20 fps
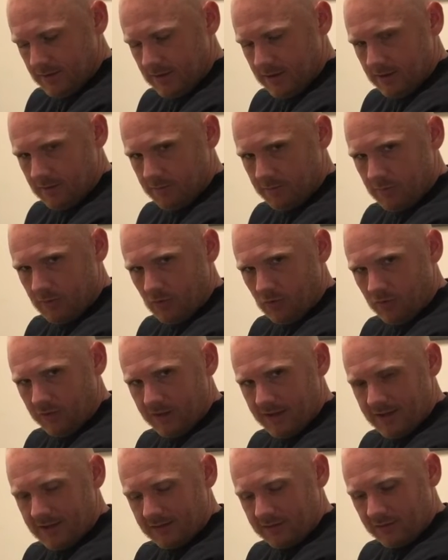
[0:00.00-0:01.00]
and pull
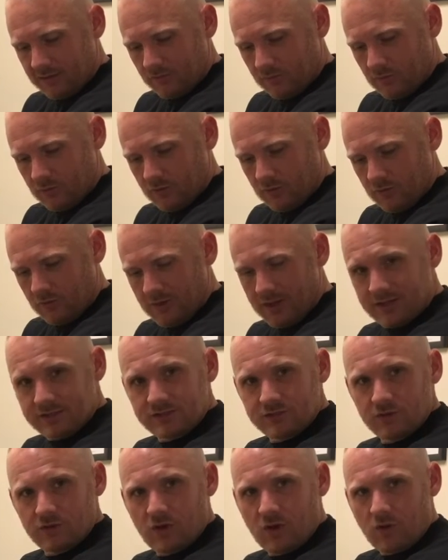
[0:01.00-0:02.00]
that through as
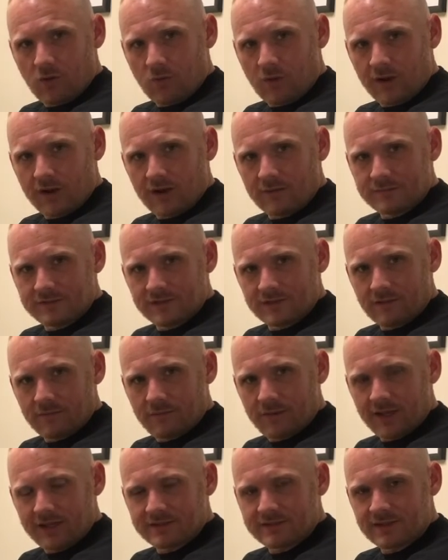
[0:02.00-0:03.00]
you go right up to the
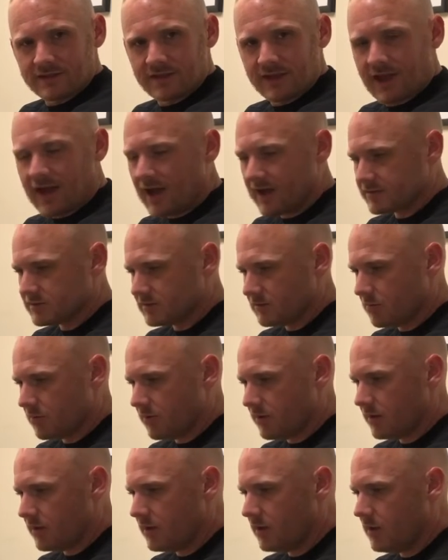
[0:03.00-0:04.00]
base of the
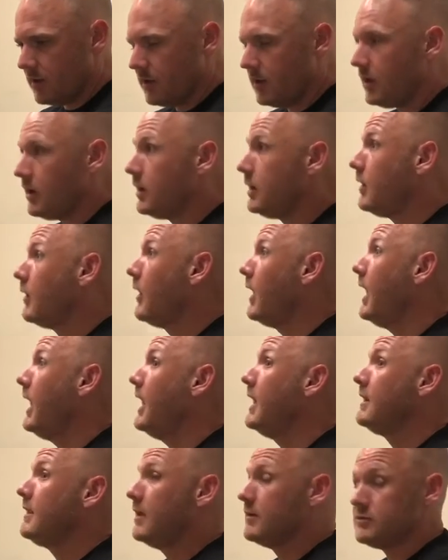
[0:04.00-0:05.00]
occiput. Your
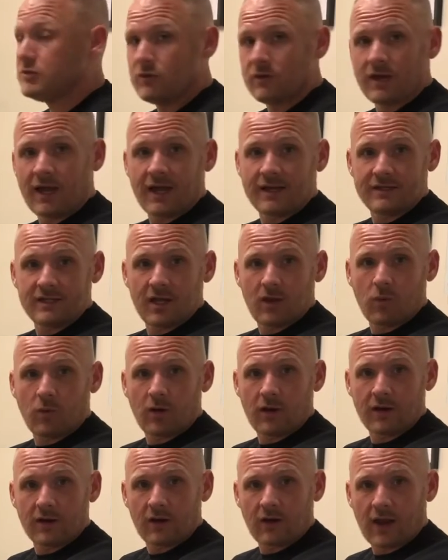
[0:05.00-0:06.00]
hand gives you an idea
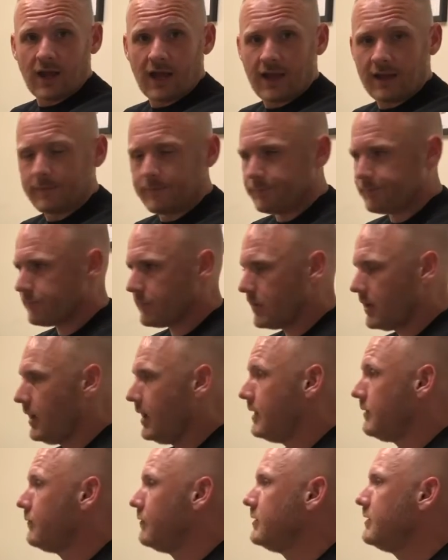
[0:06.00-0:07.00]
where you're at.
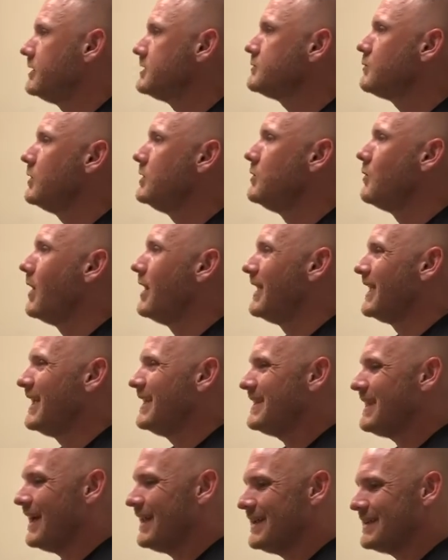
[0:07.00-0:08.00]
And with this one, you wanna get
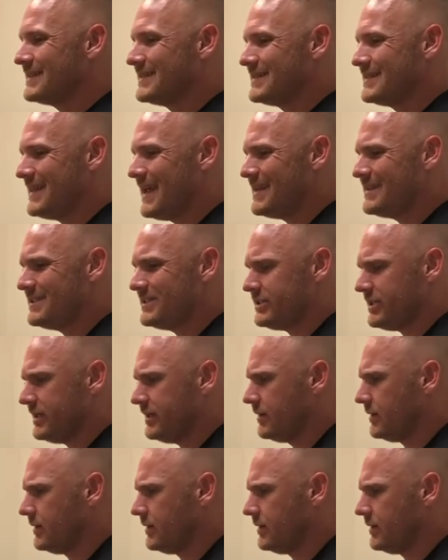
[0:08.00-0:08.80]
that extension.